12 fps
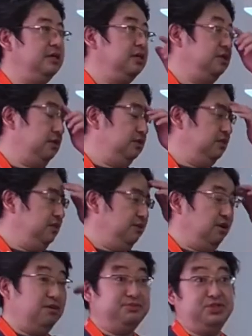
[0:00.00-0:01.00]

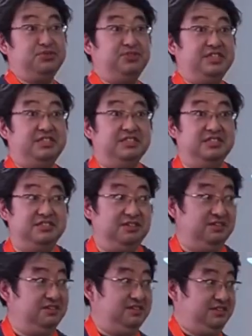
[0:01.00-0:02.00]
obsolated
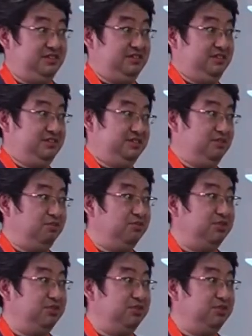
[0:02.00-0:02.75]
all the looms.